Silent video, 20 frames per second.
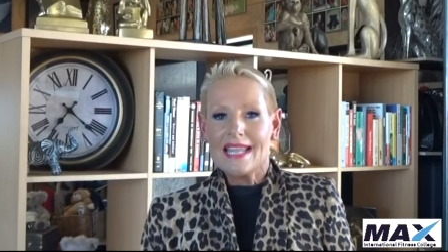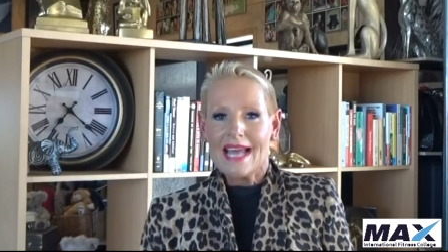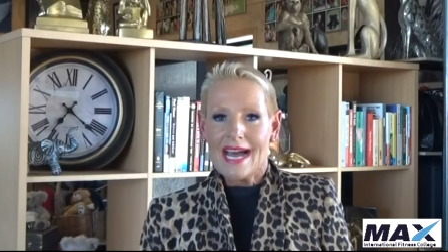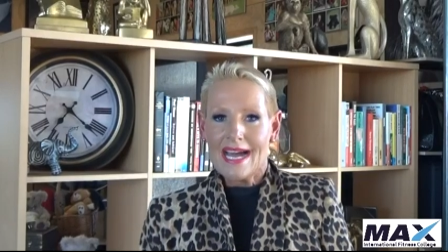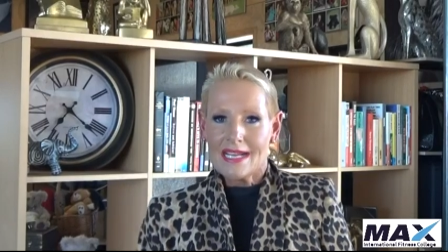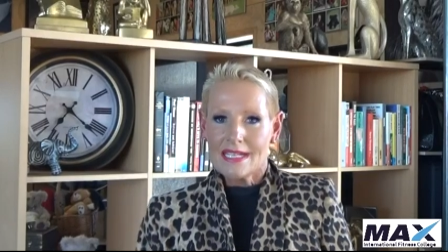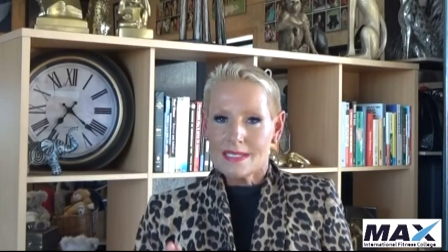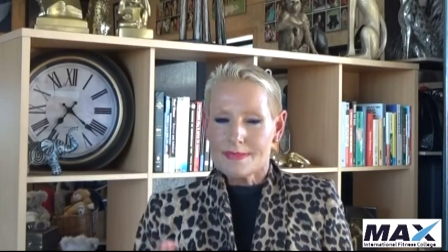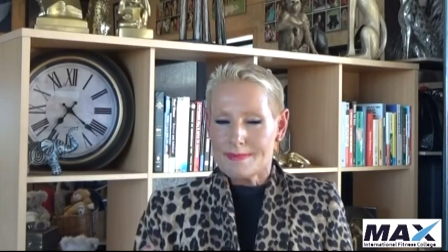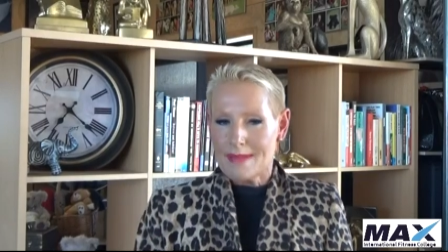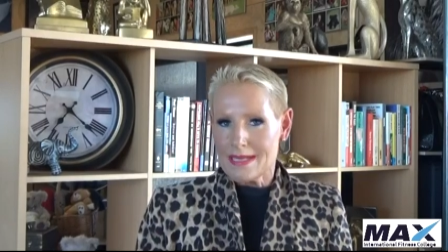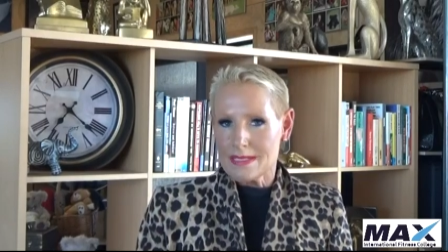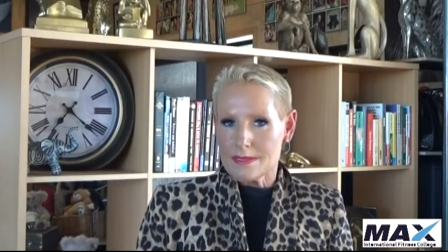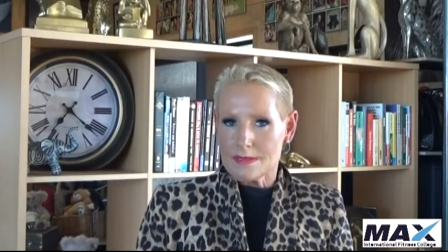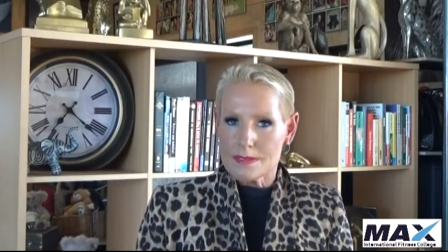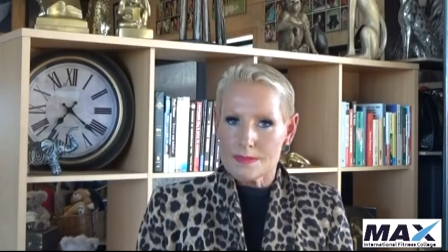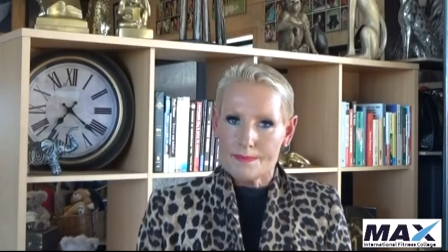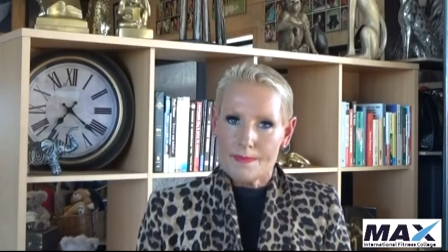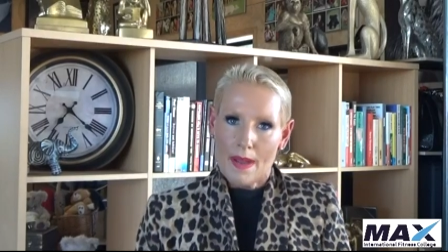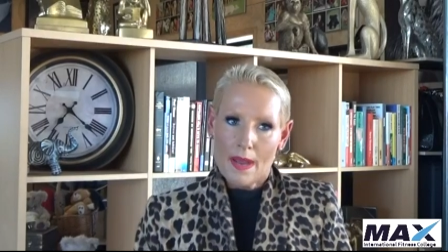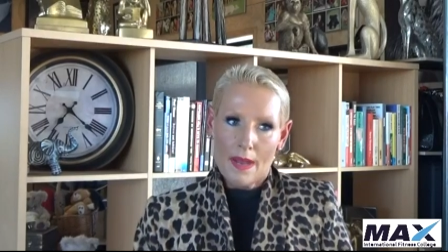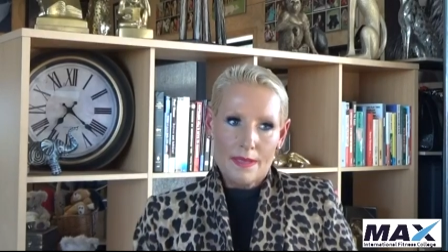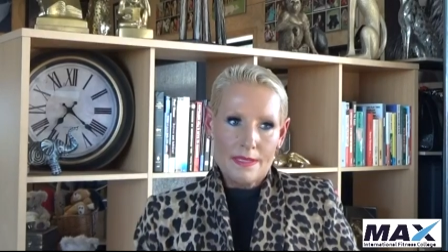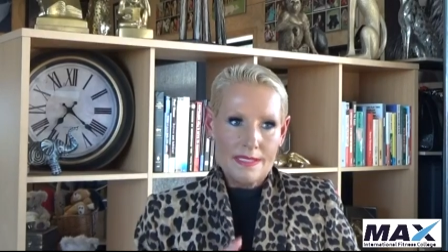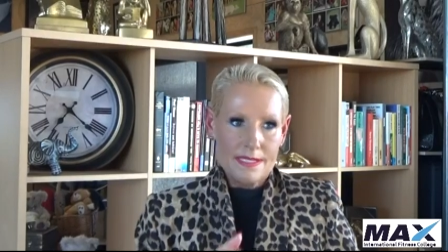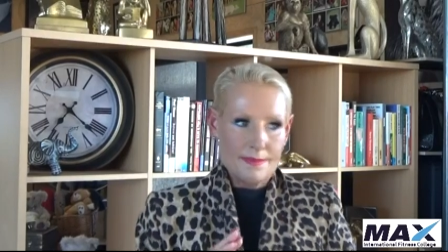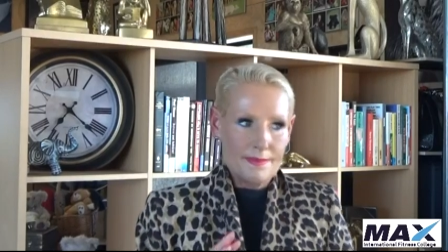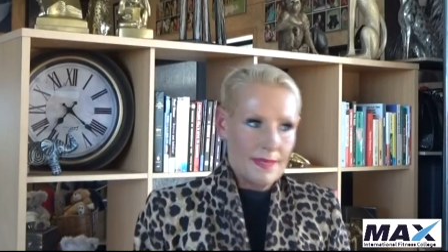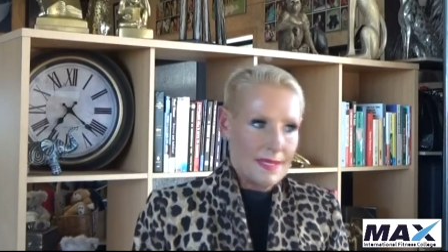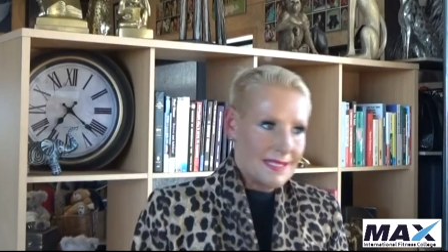lungs, muscles,
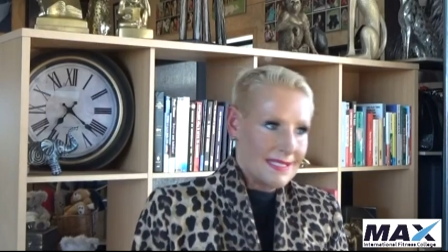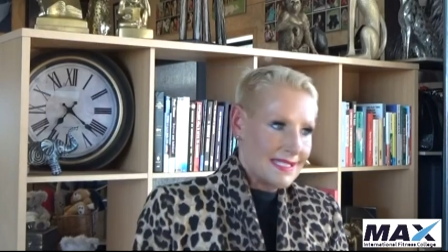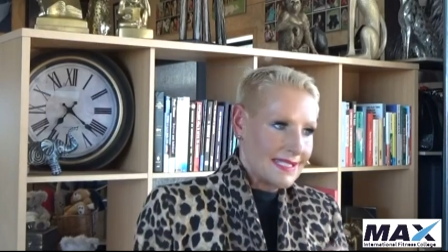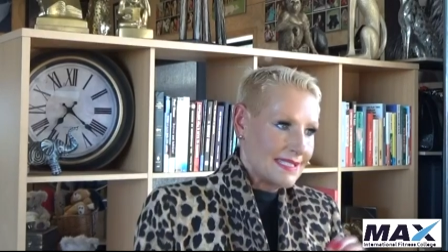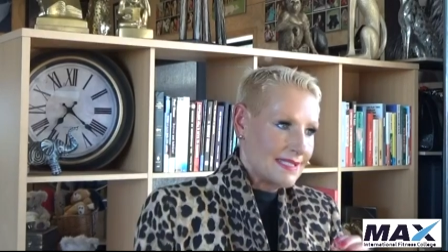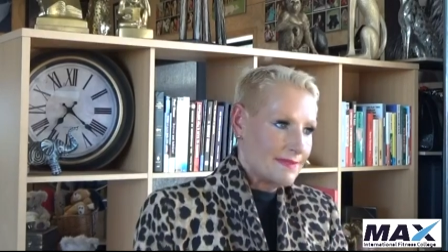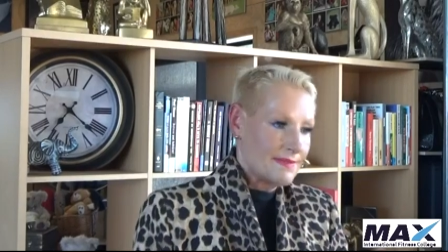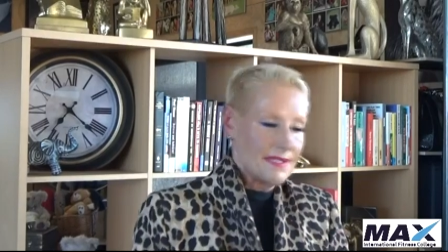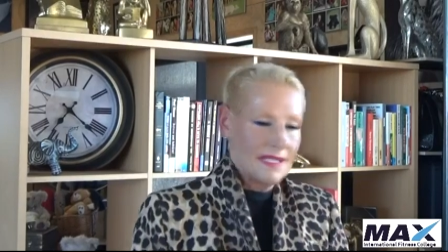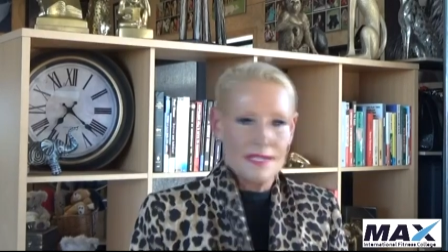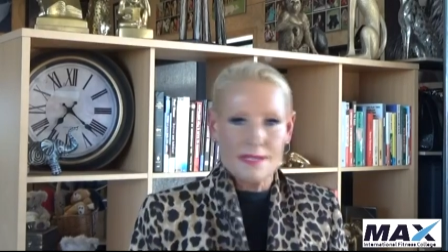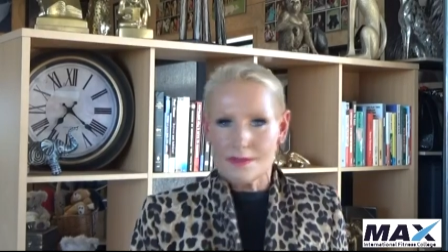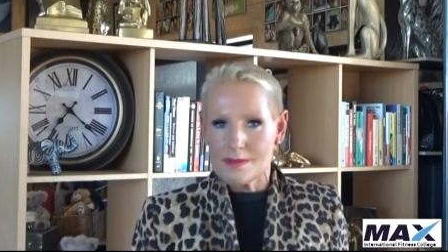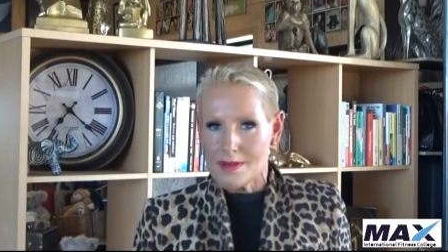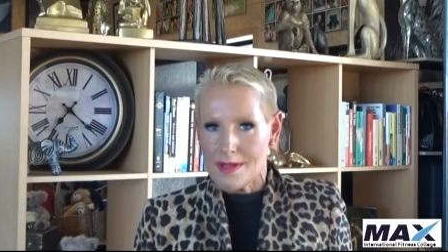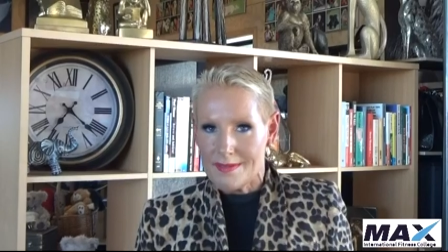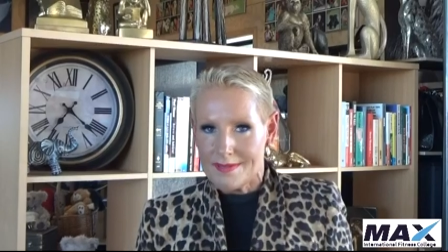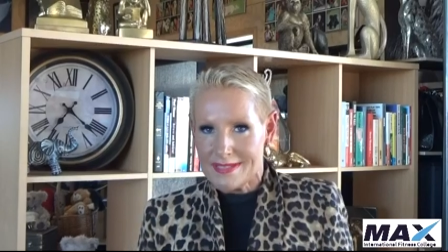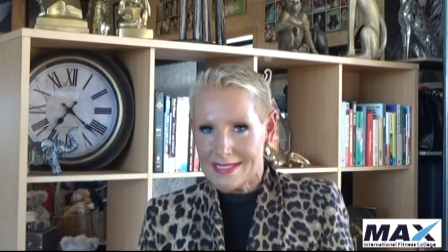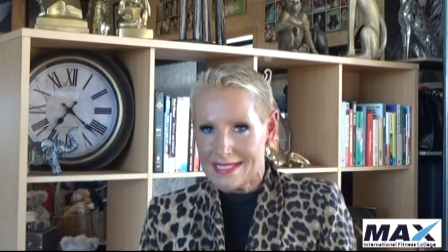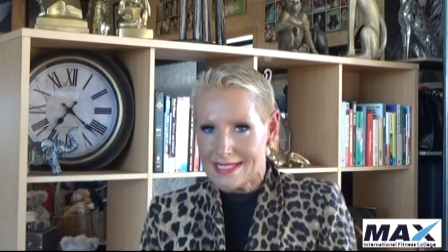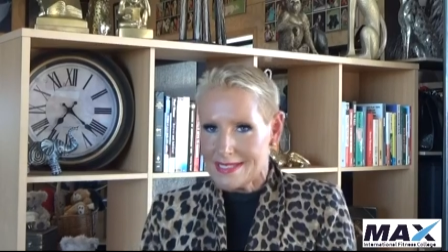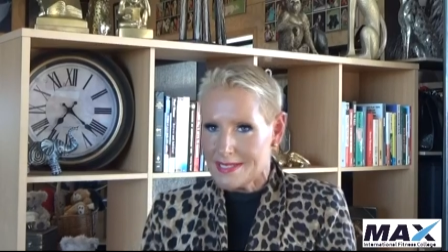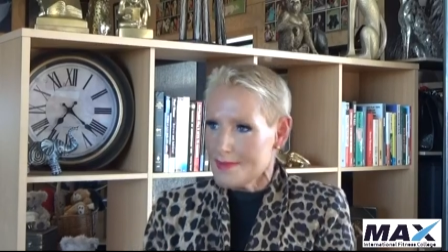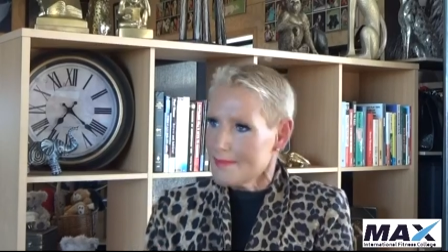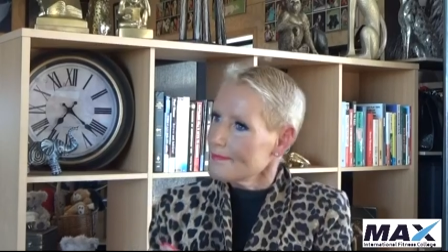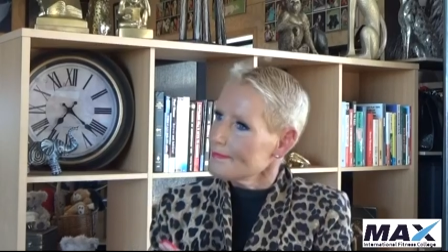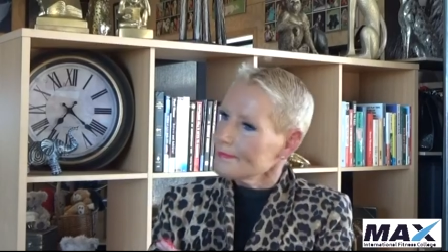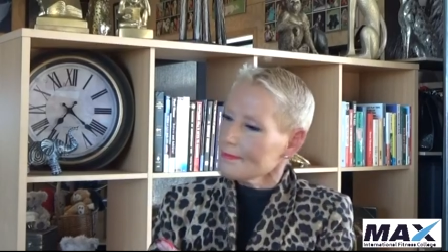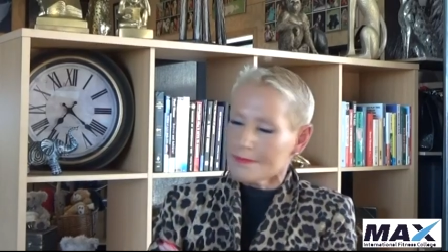bones, immune system, central nervous
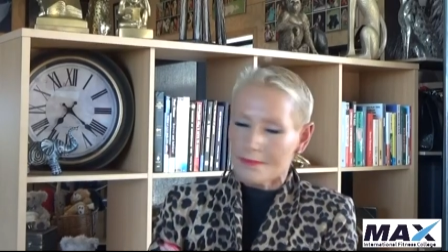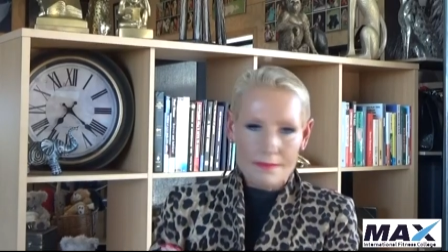system,